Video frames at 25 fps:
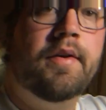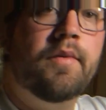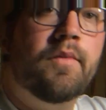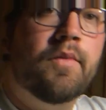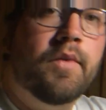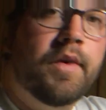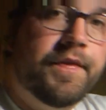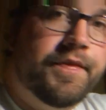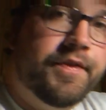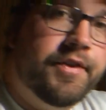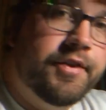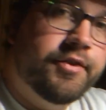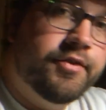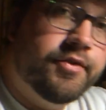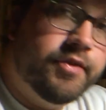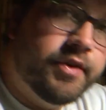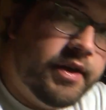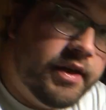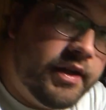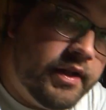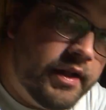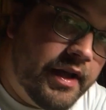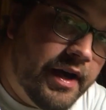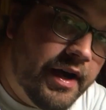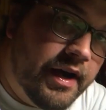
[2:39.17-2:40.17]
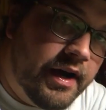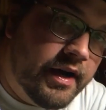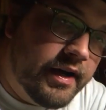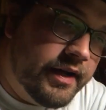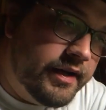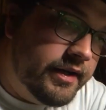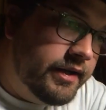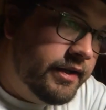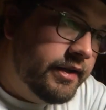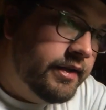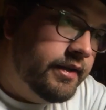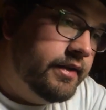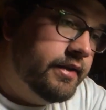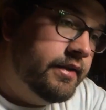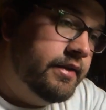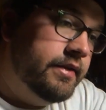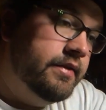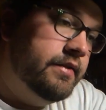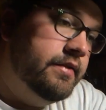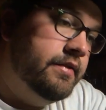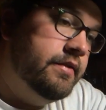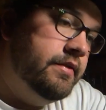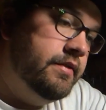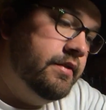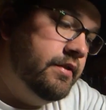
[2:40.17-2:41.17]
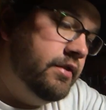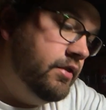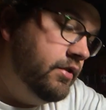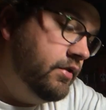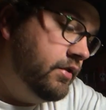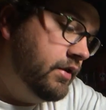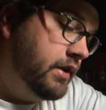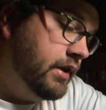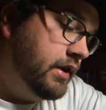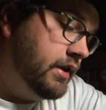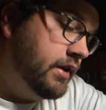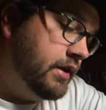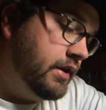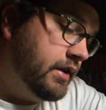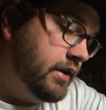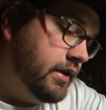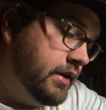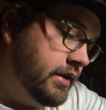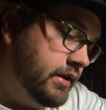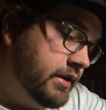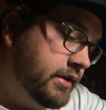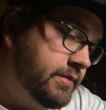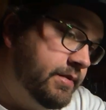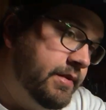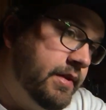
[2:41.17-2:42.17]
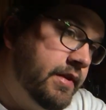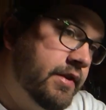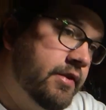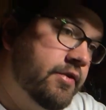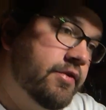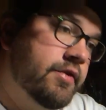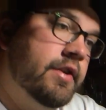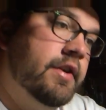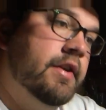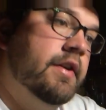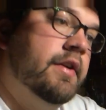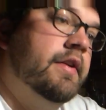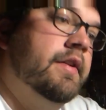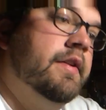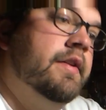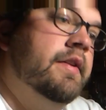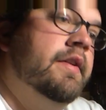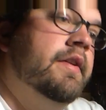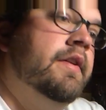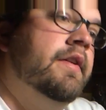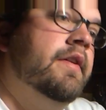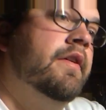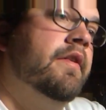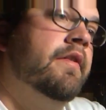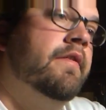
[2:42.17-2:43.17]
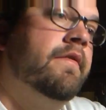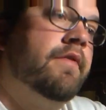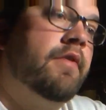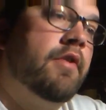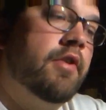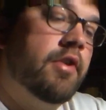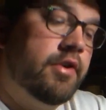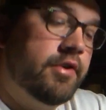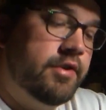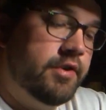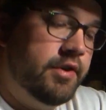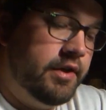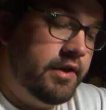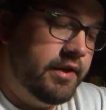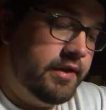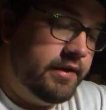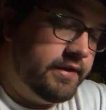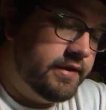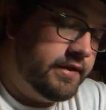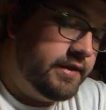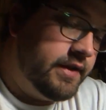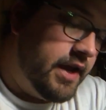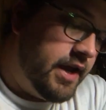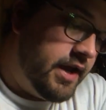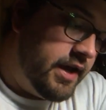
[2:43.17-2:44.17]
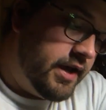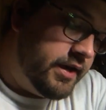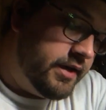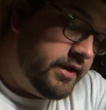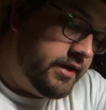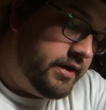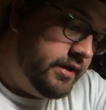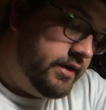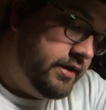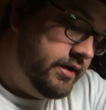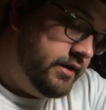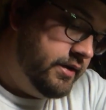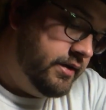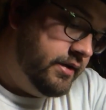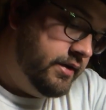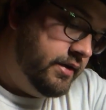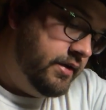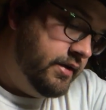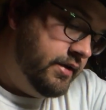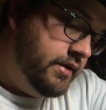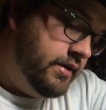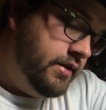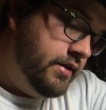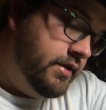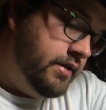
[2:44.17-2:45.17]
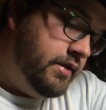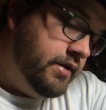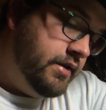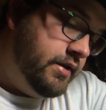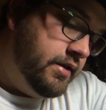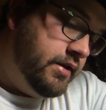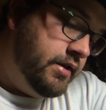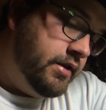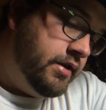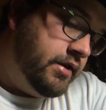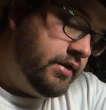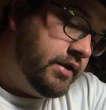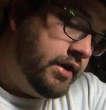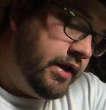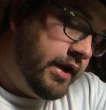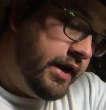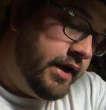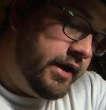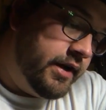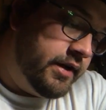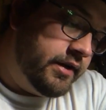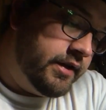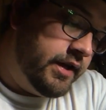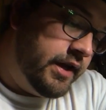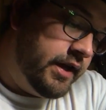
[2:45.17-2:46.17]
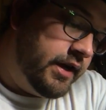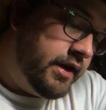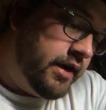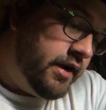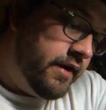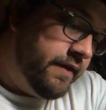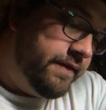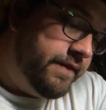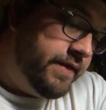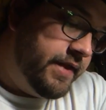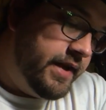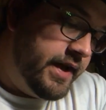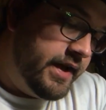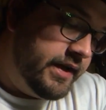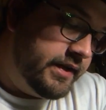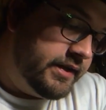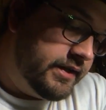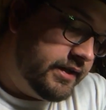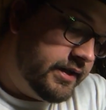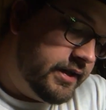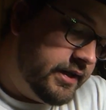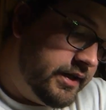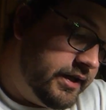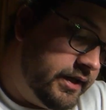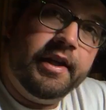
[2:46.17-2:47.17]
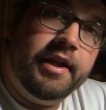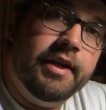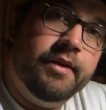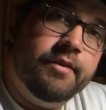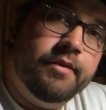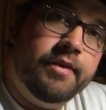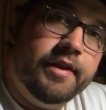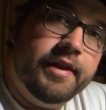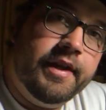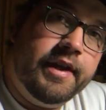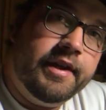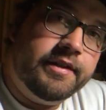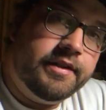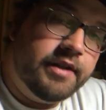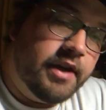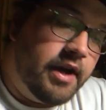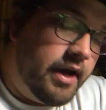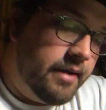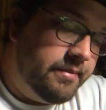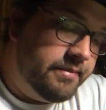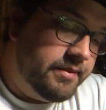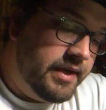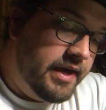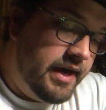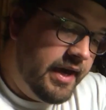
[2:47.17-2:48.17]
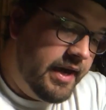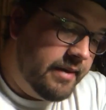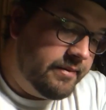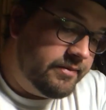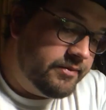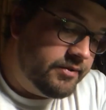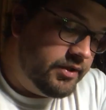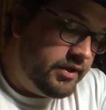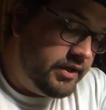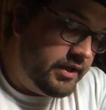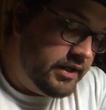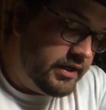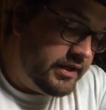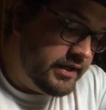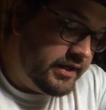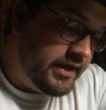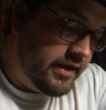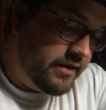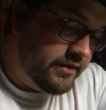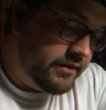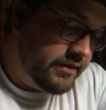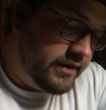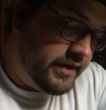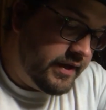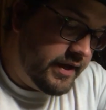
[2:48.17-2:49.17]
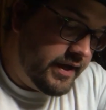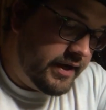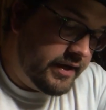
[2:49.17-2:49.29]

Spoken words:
with the drill on, you can spin the drill. First, you can sand your tire, take off that, get rid of that top cap so you get down to